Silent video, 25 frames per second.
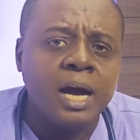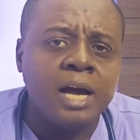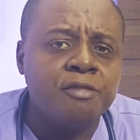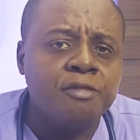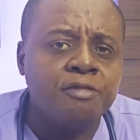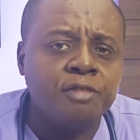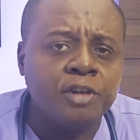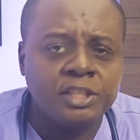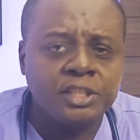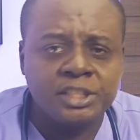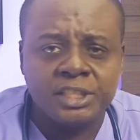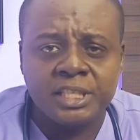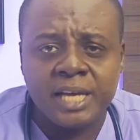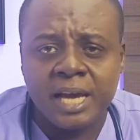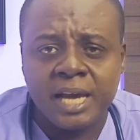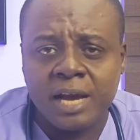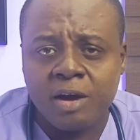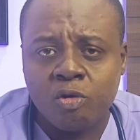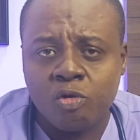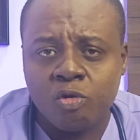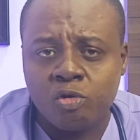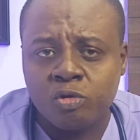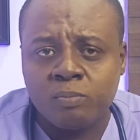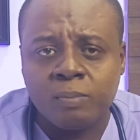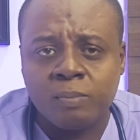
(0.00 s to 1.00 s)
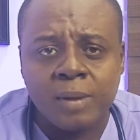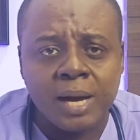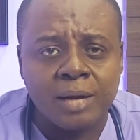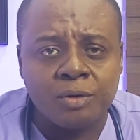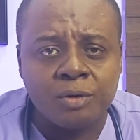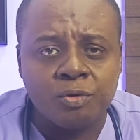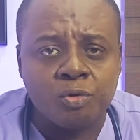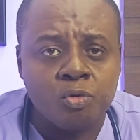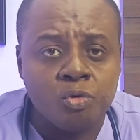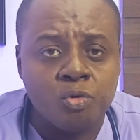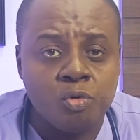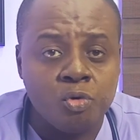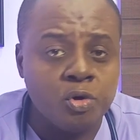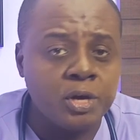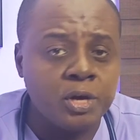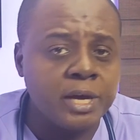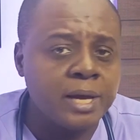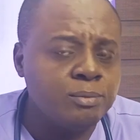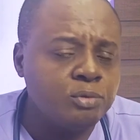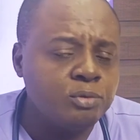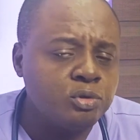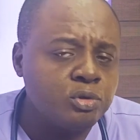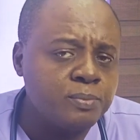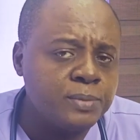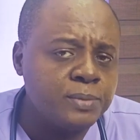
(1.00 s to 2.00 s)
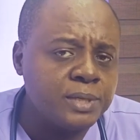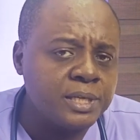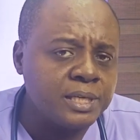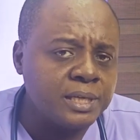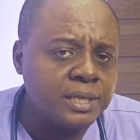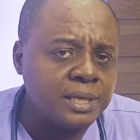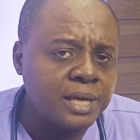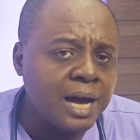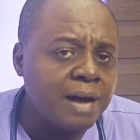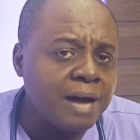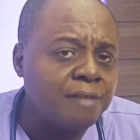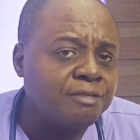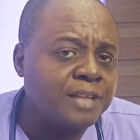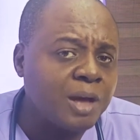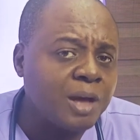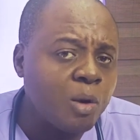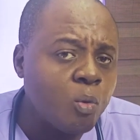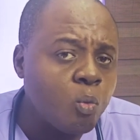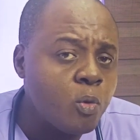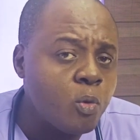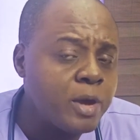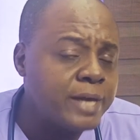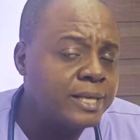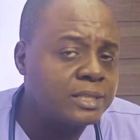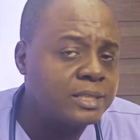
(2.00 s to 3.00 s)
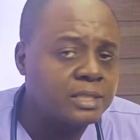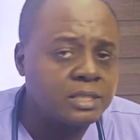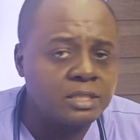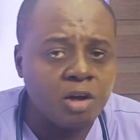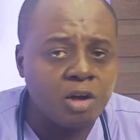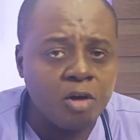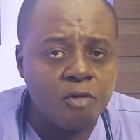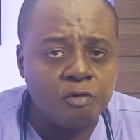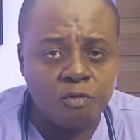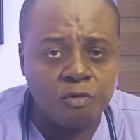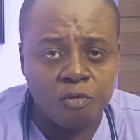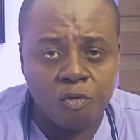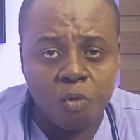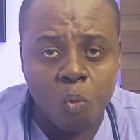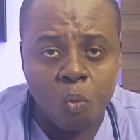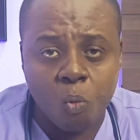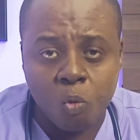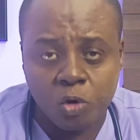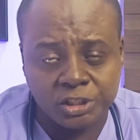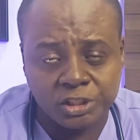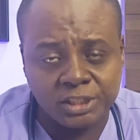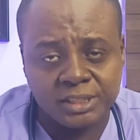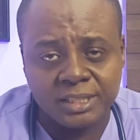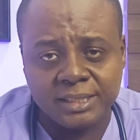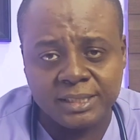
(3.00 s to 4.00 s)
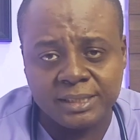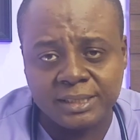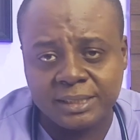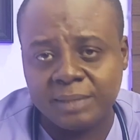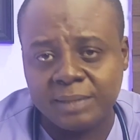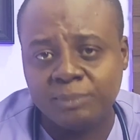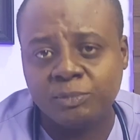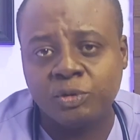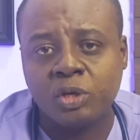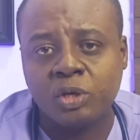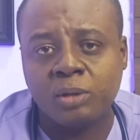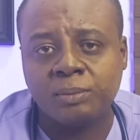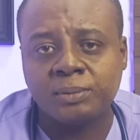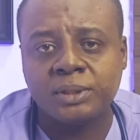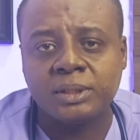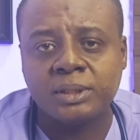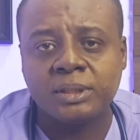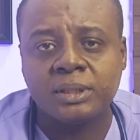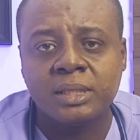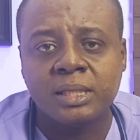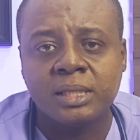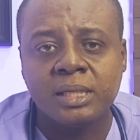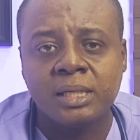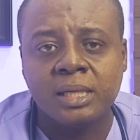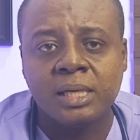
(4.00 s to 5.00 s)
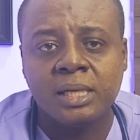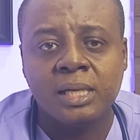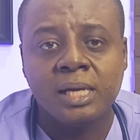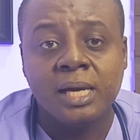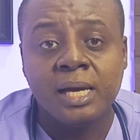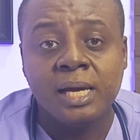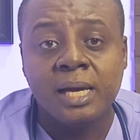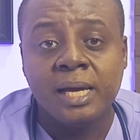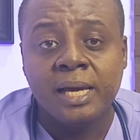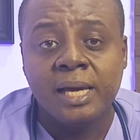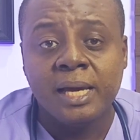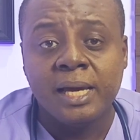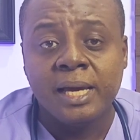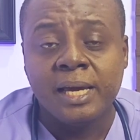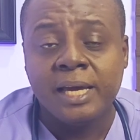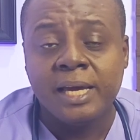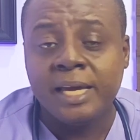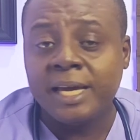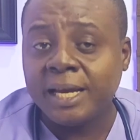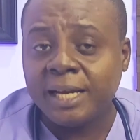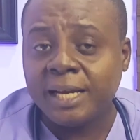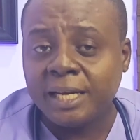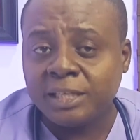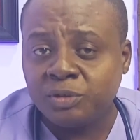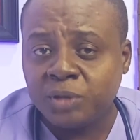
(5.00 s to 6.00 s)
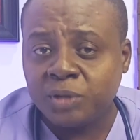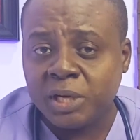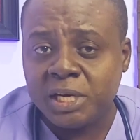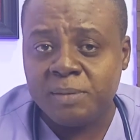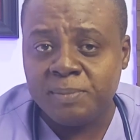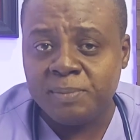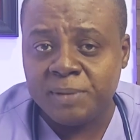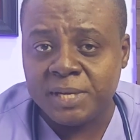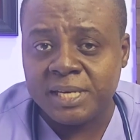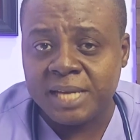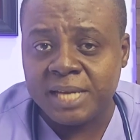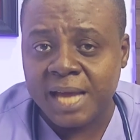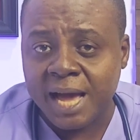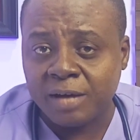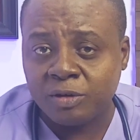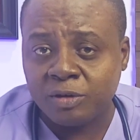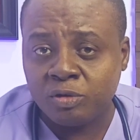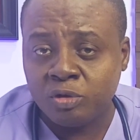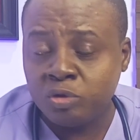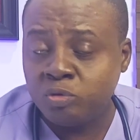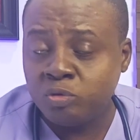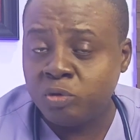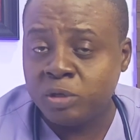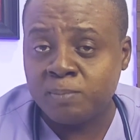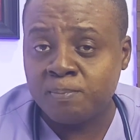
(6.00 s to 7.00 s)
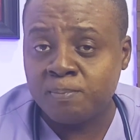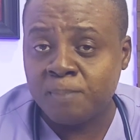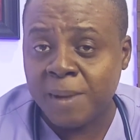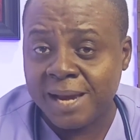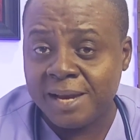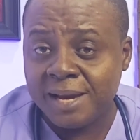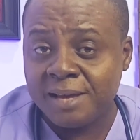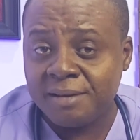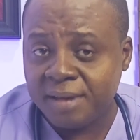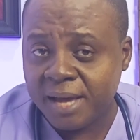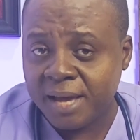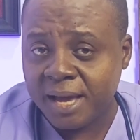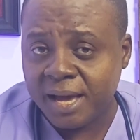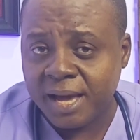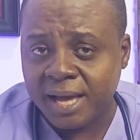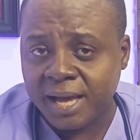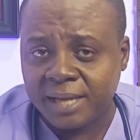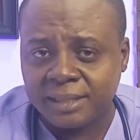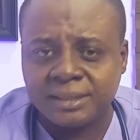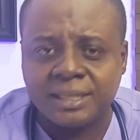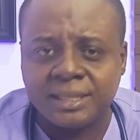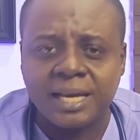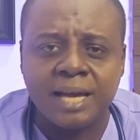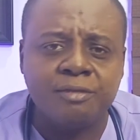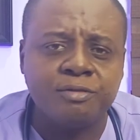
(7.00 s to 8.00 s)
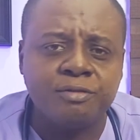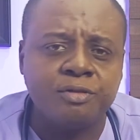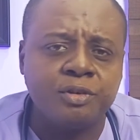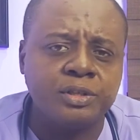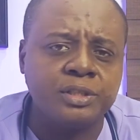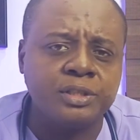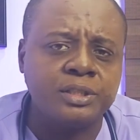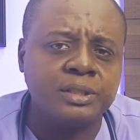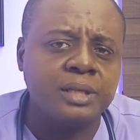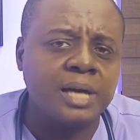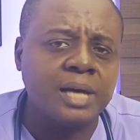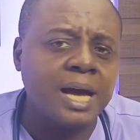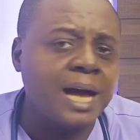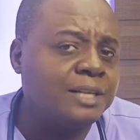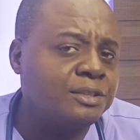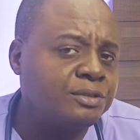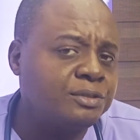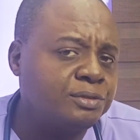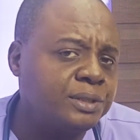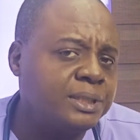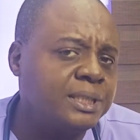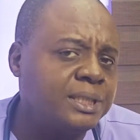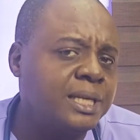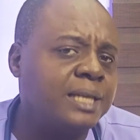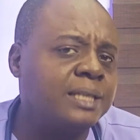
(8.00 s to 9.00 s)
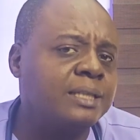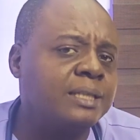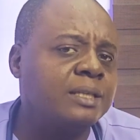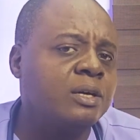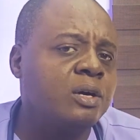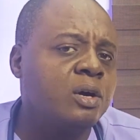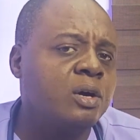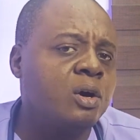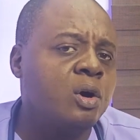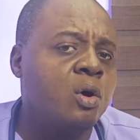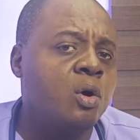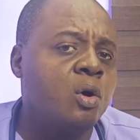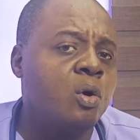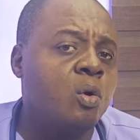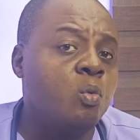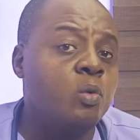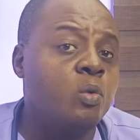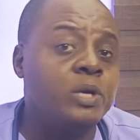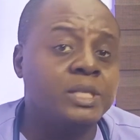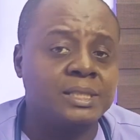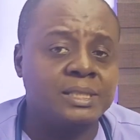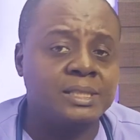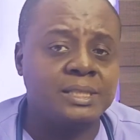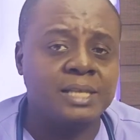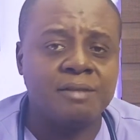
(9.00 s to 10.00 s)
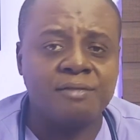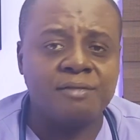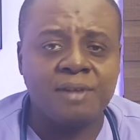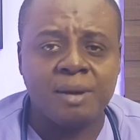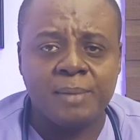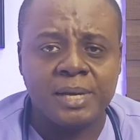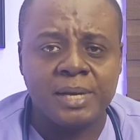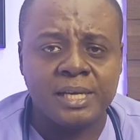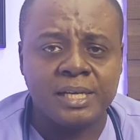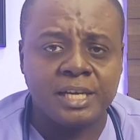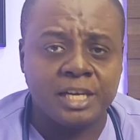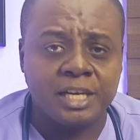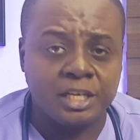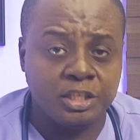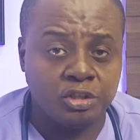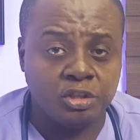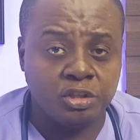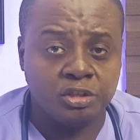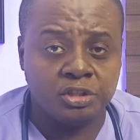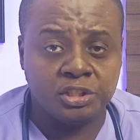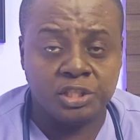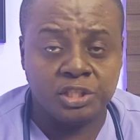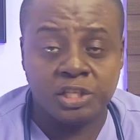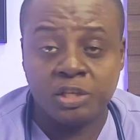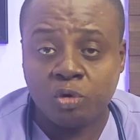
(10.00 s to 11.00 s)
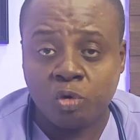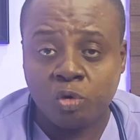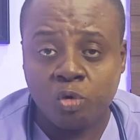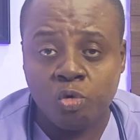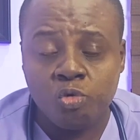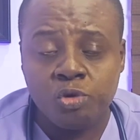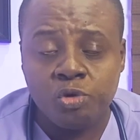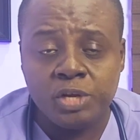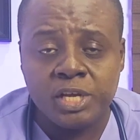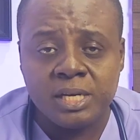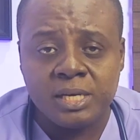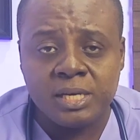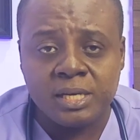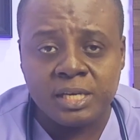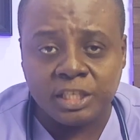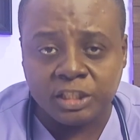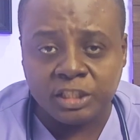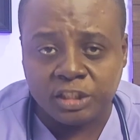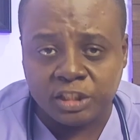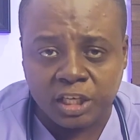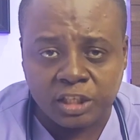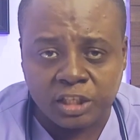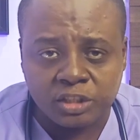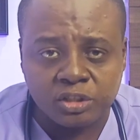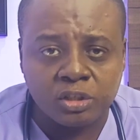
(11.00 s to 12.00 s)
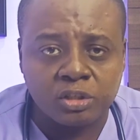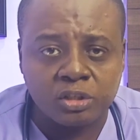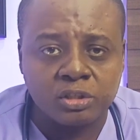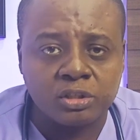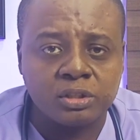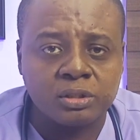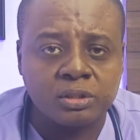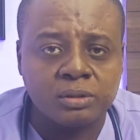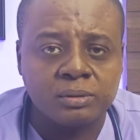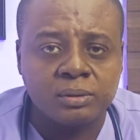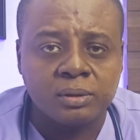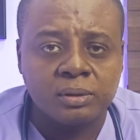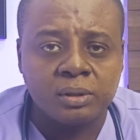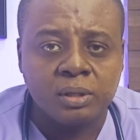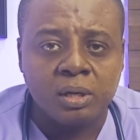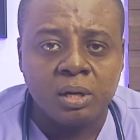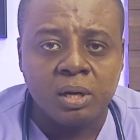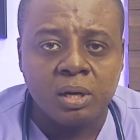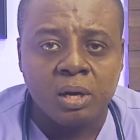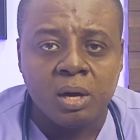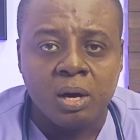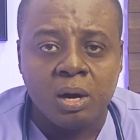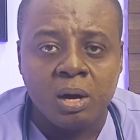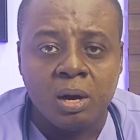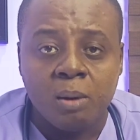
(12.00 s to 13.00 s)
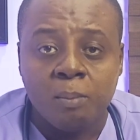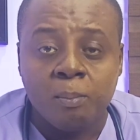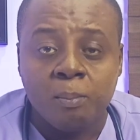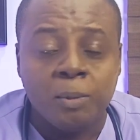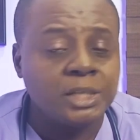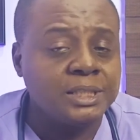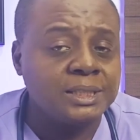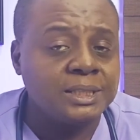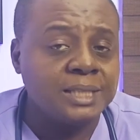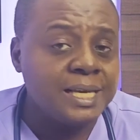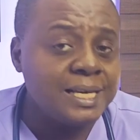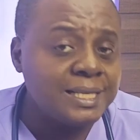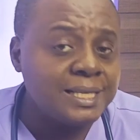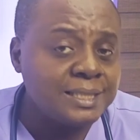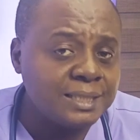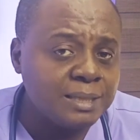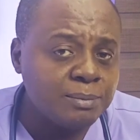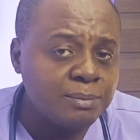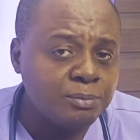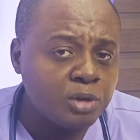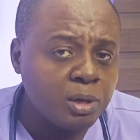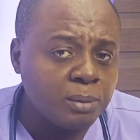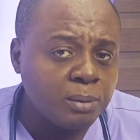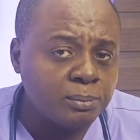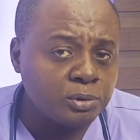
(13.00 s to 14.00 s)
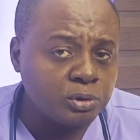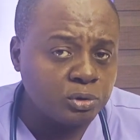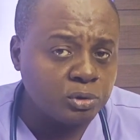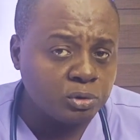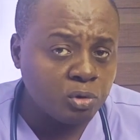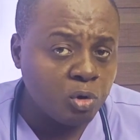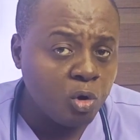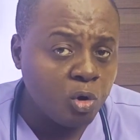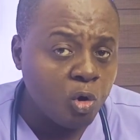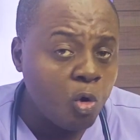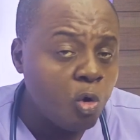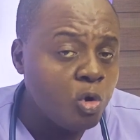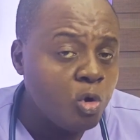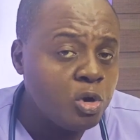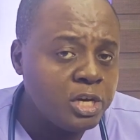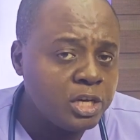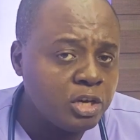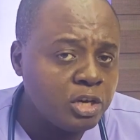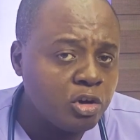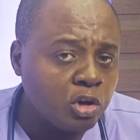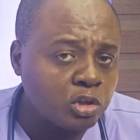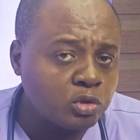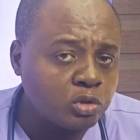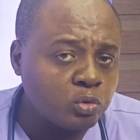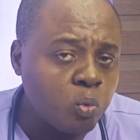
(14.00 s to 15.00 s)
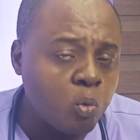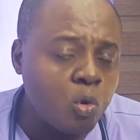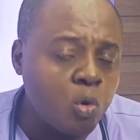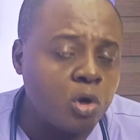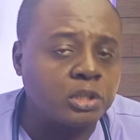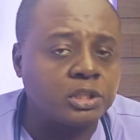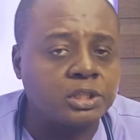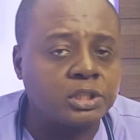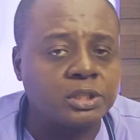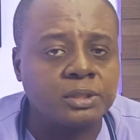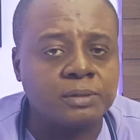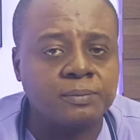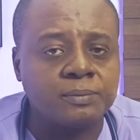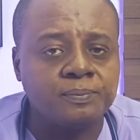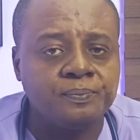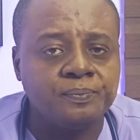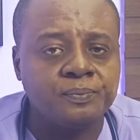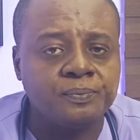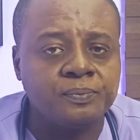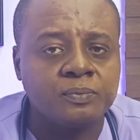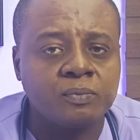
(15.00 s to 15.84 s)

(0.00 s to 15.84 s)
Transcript: A 40-year-old man who came to me after weeks of worsening symptoms. He had actually been diagnosed with malaria and typhoid and treated with several medications, including injections. But his symptoms only got worse.